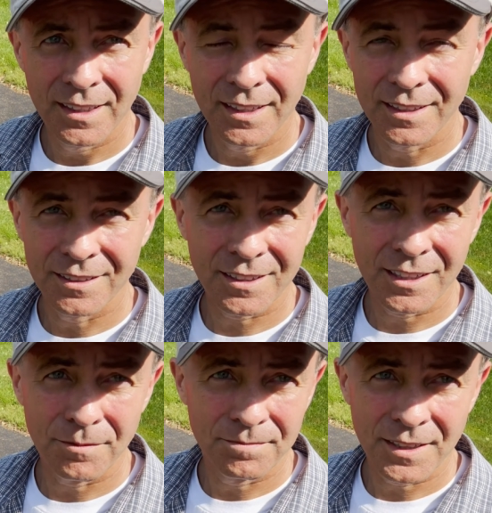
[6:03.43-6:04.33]
you're
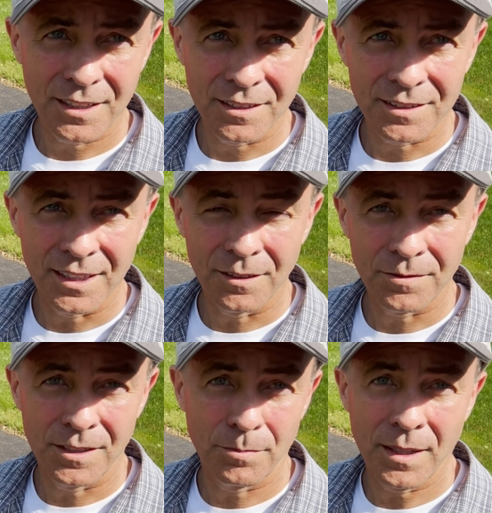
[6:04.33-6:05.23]
gonna kick yourself
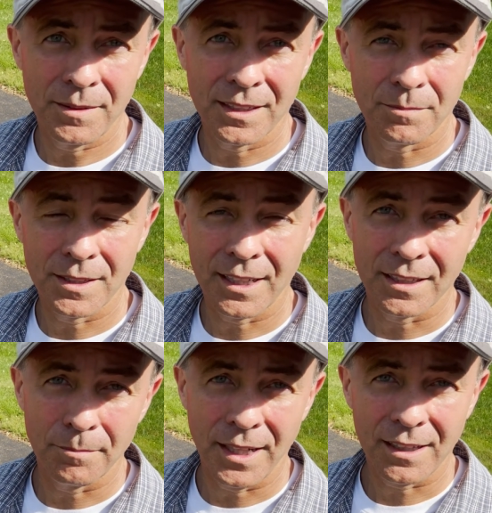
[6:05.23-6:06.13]
and you probably end up taking
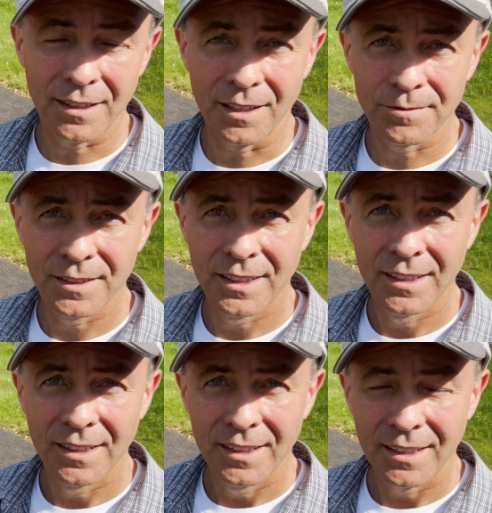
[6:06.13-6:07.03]
it back off.
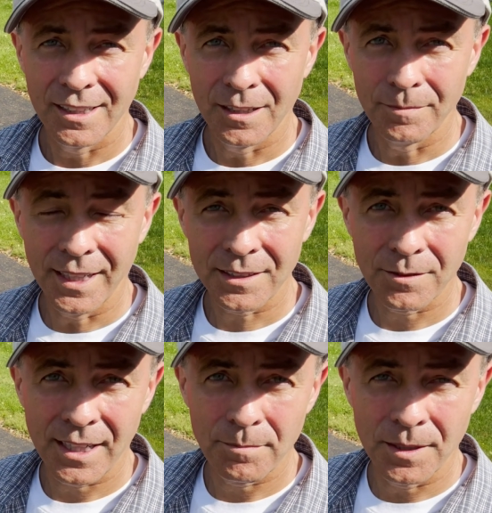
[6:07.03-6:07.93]
That's
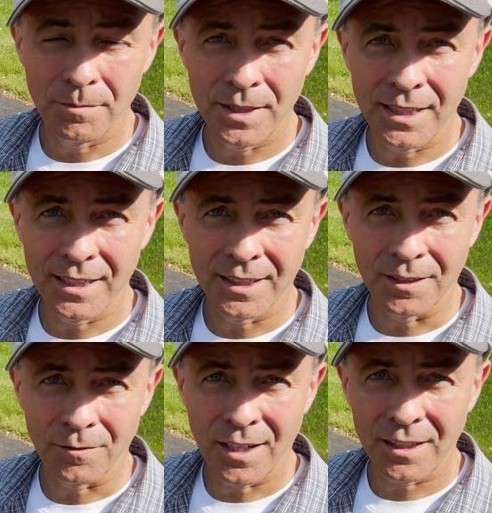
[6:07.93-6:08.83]
what happened to me on
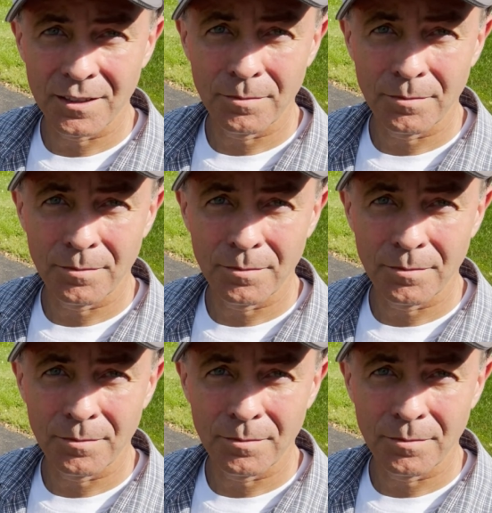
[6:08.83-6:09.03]
the rocker